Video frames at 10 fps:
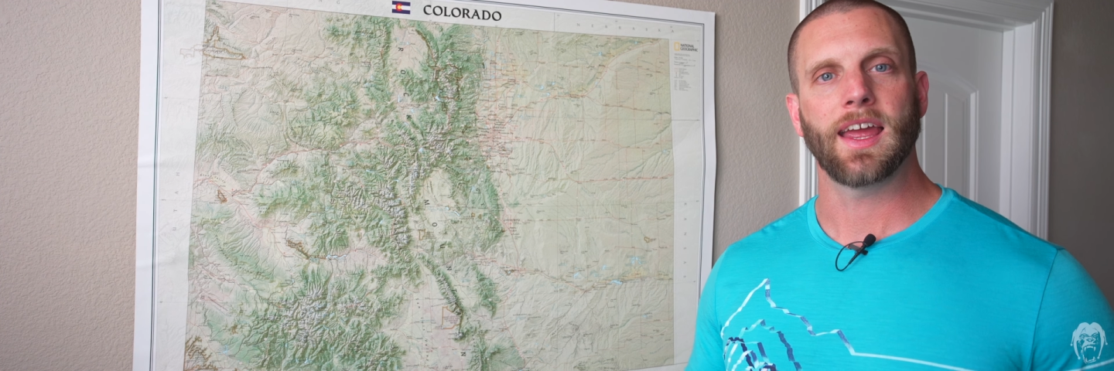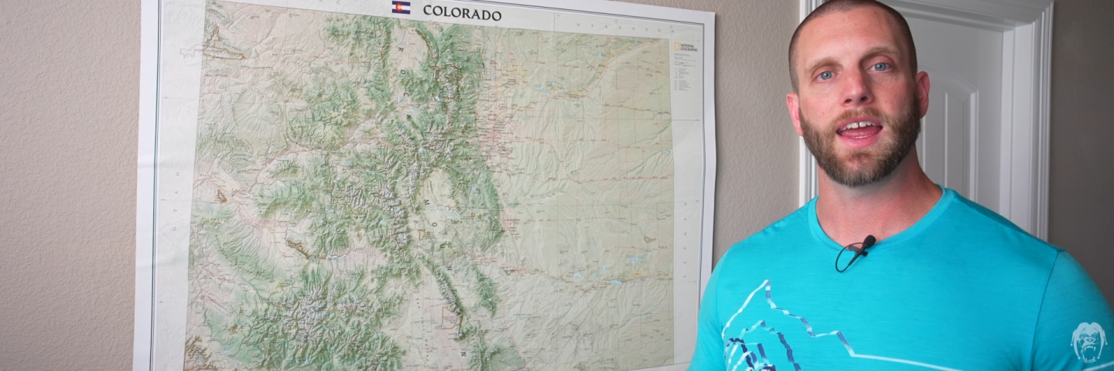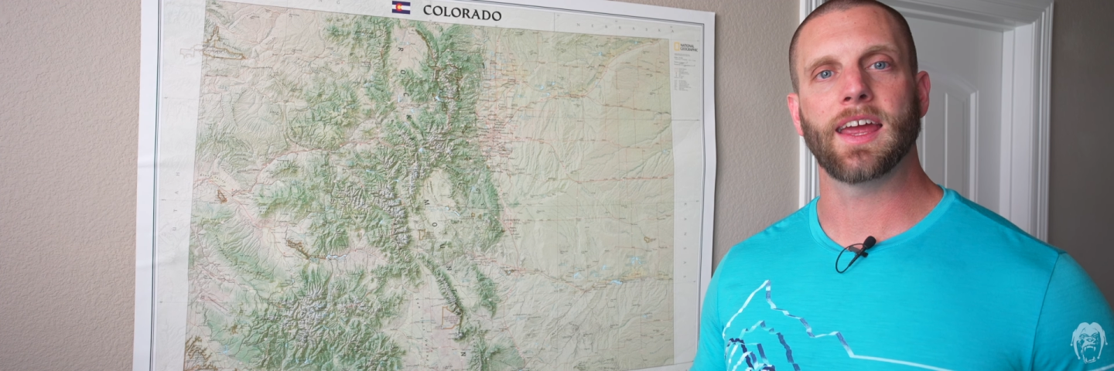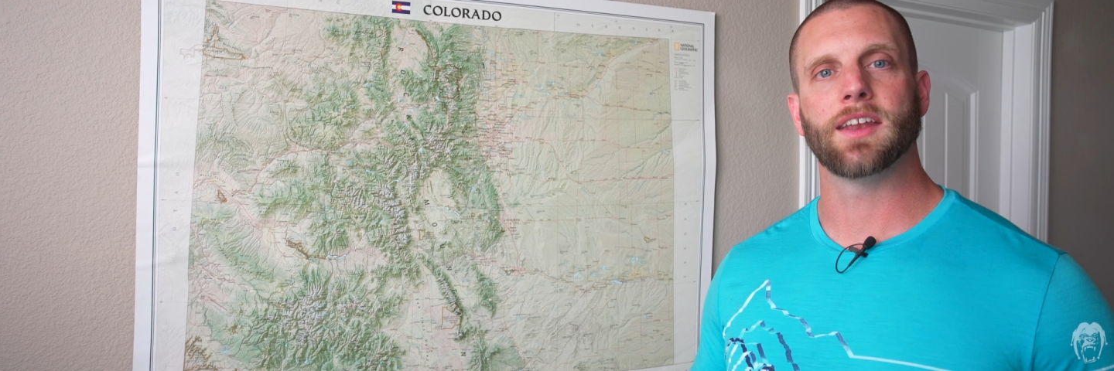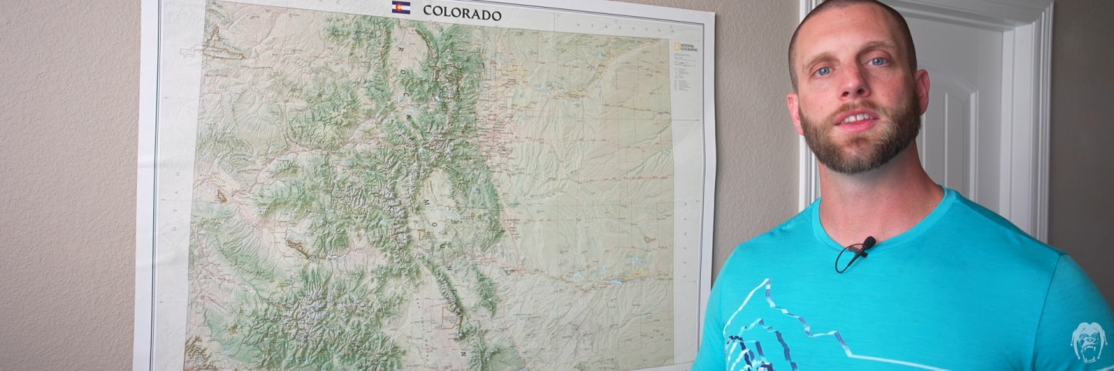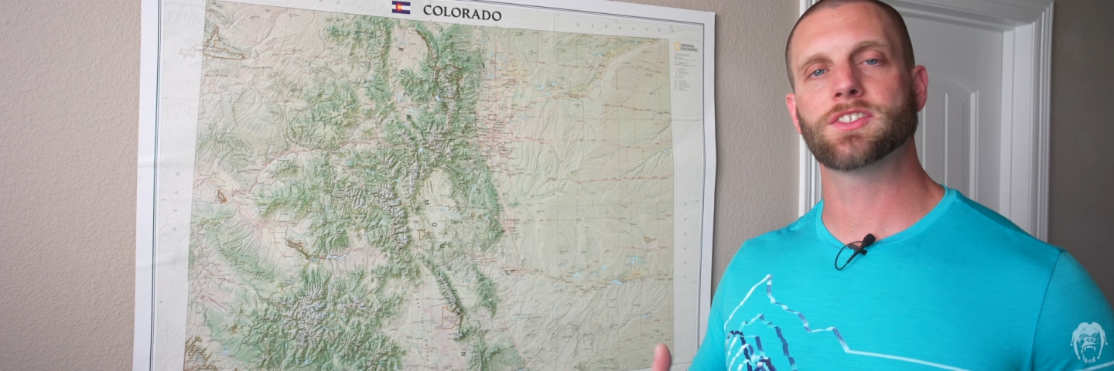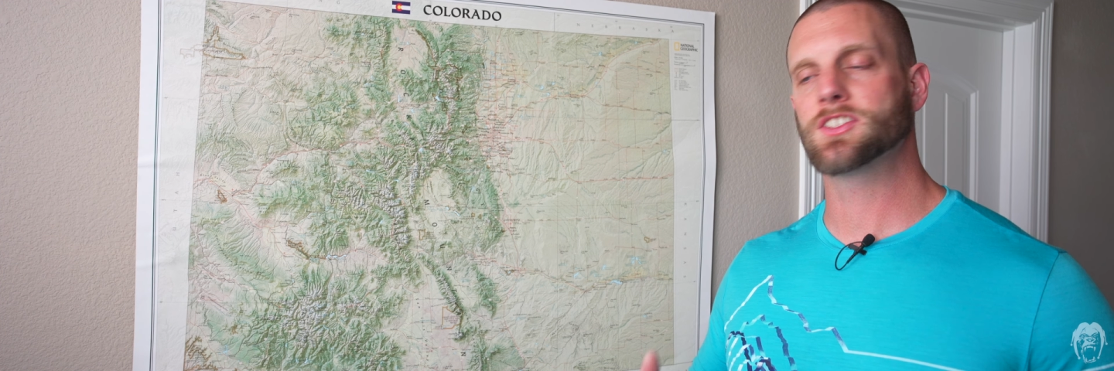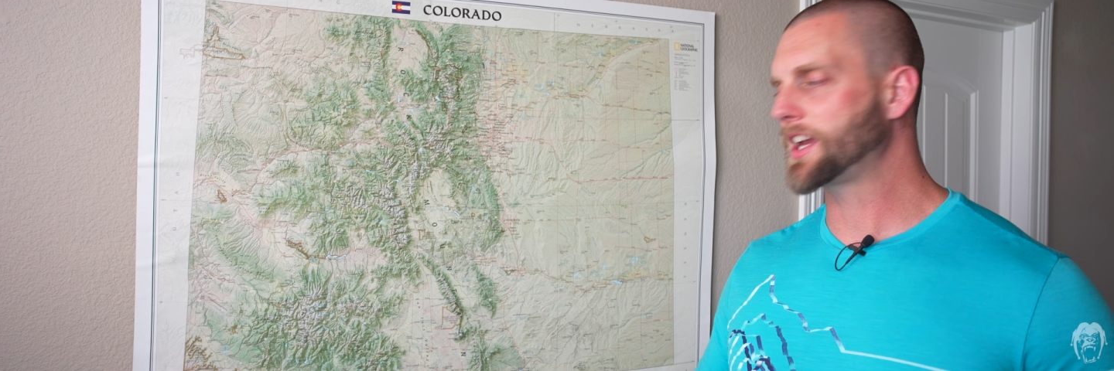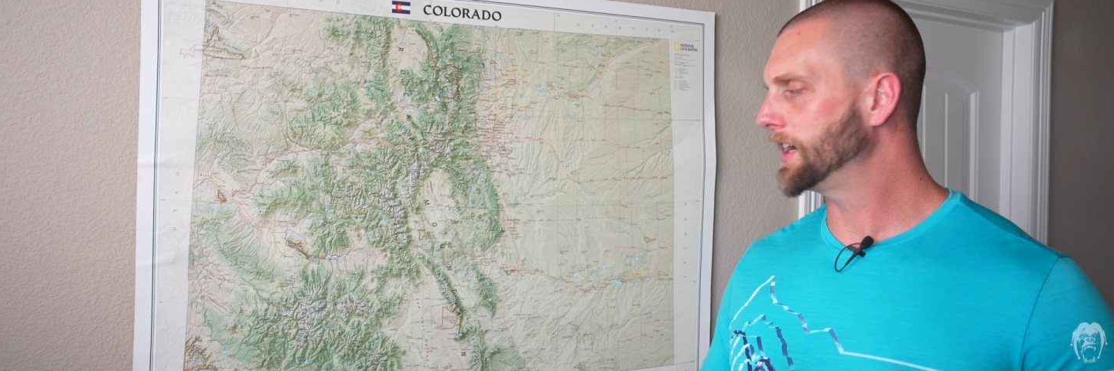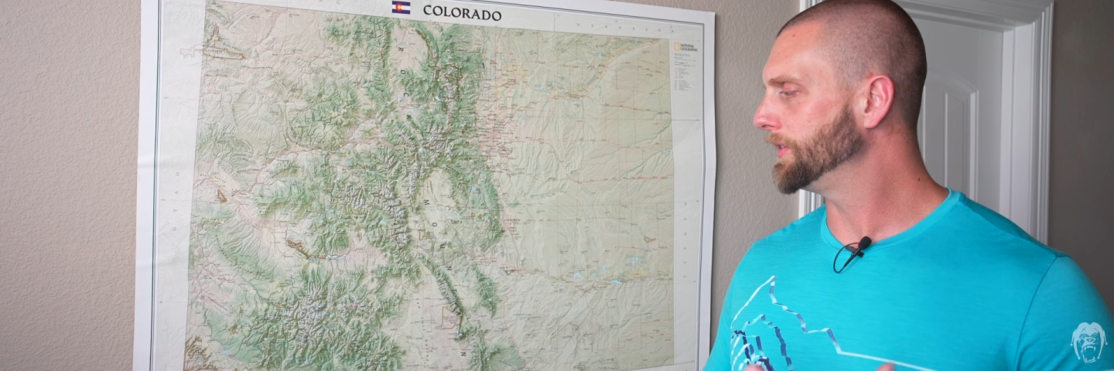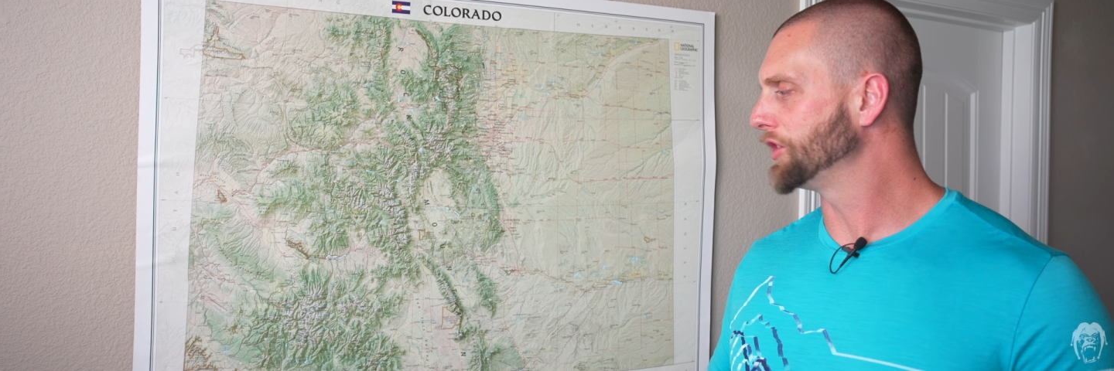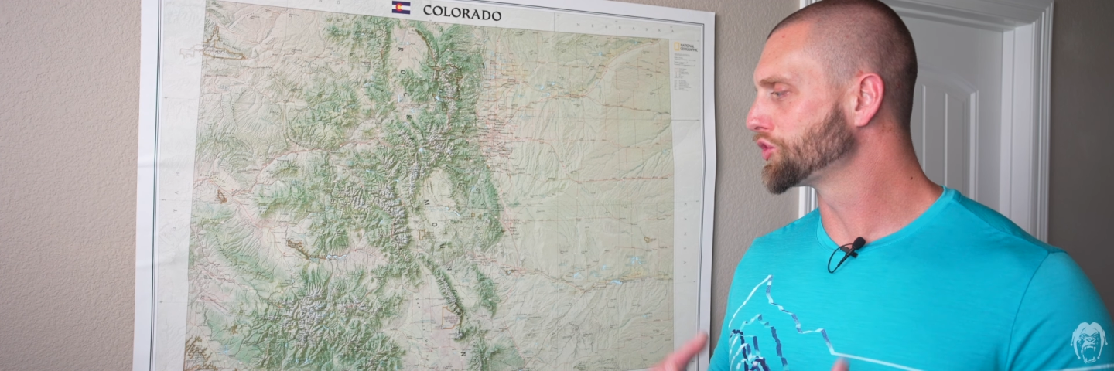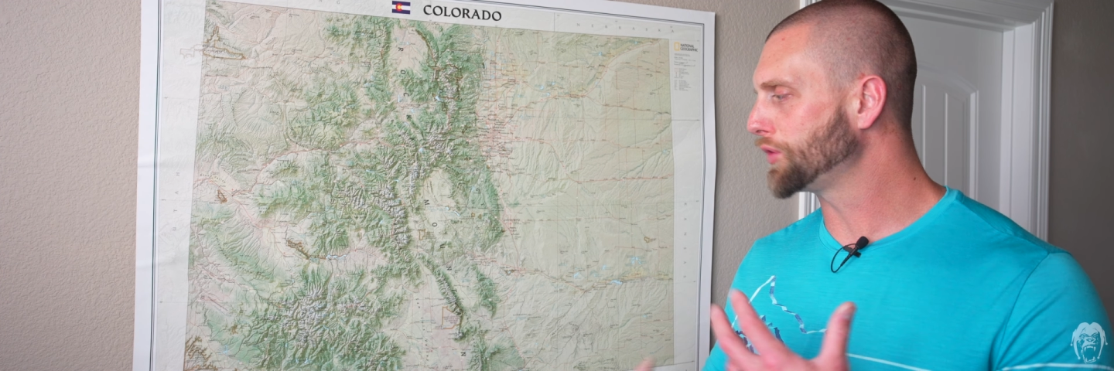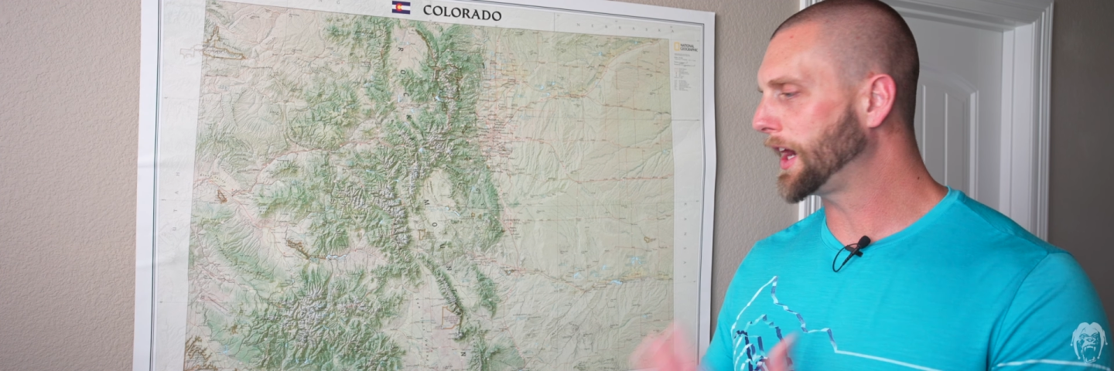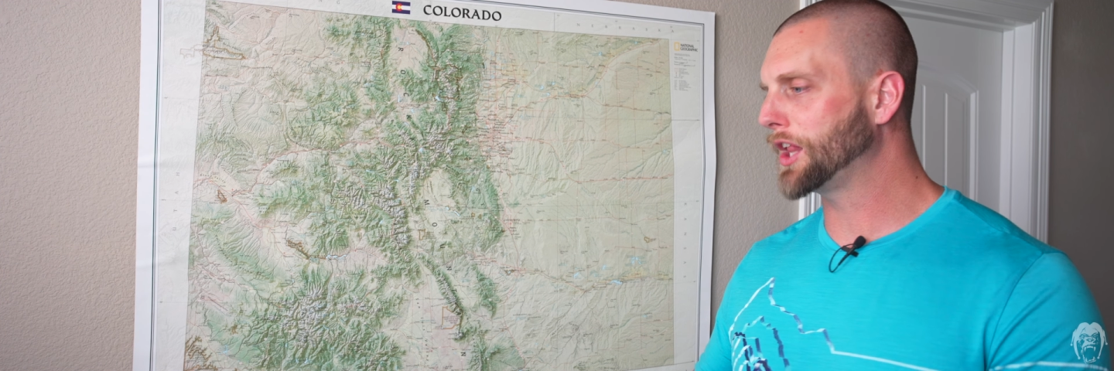And this is kind of a
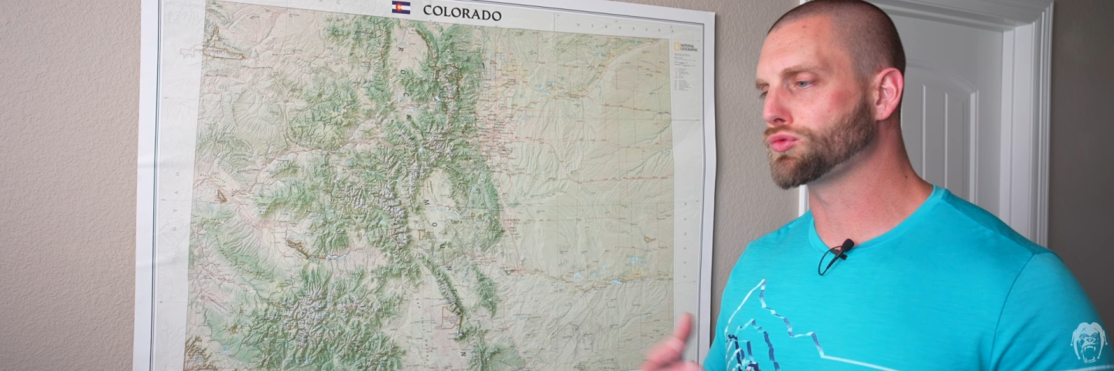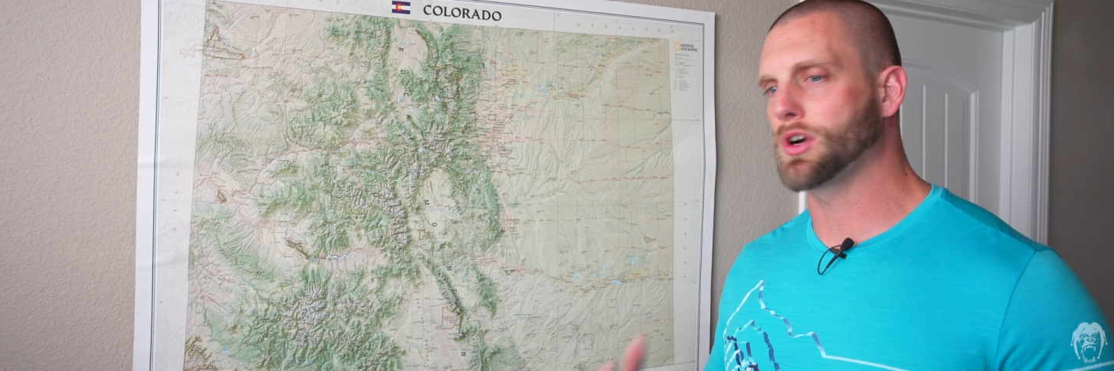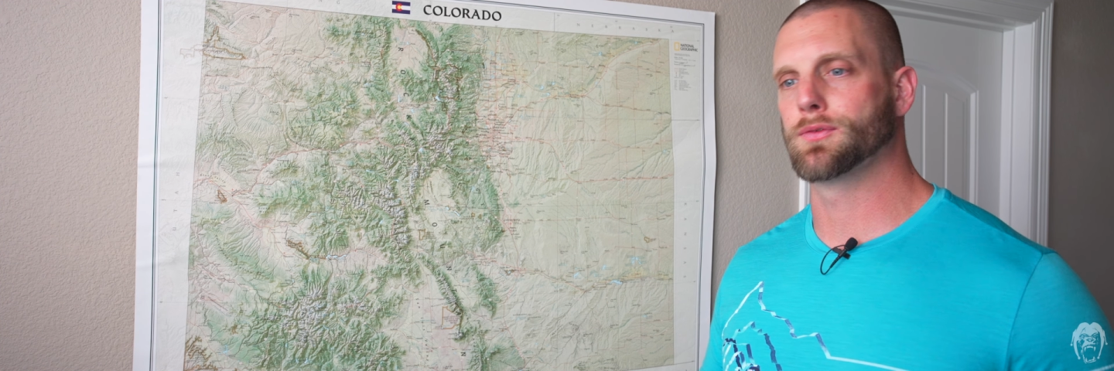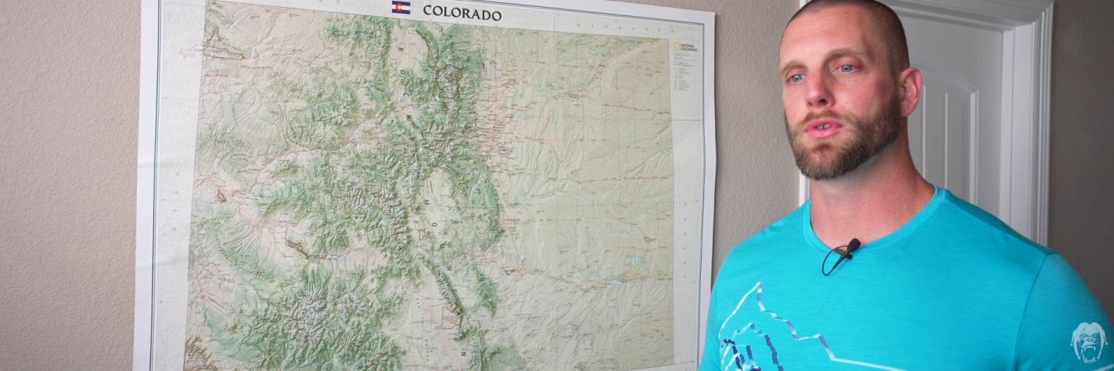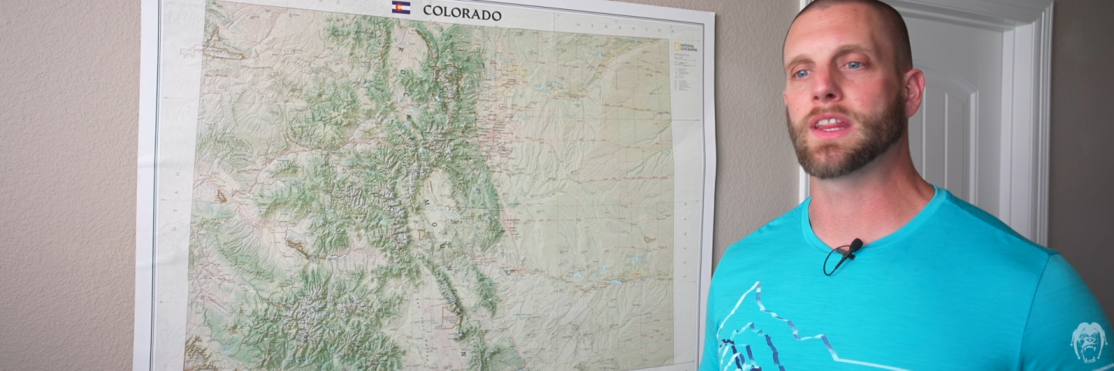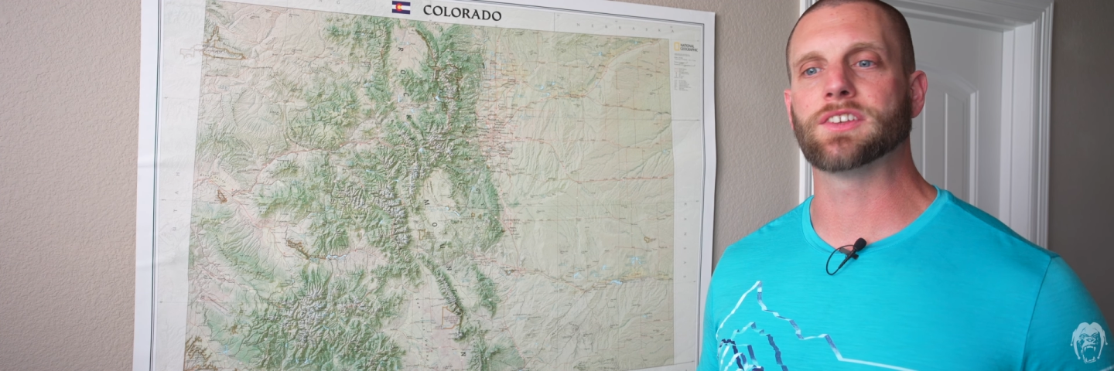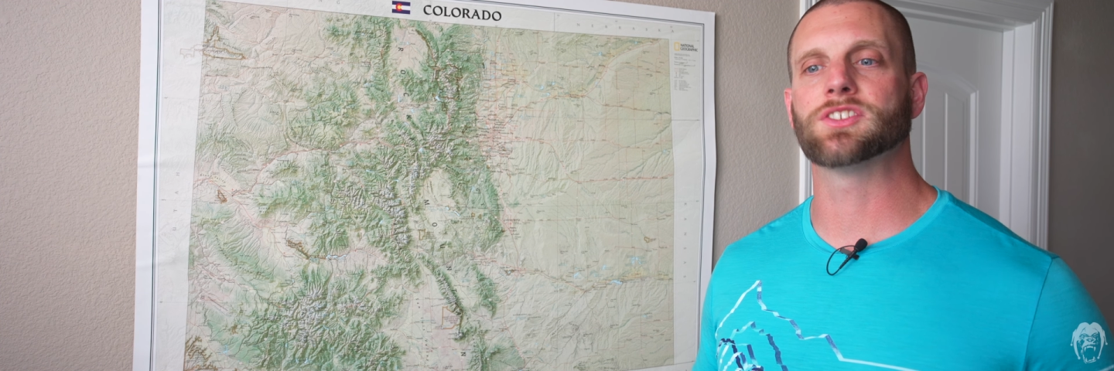trial run for that,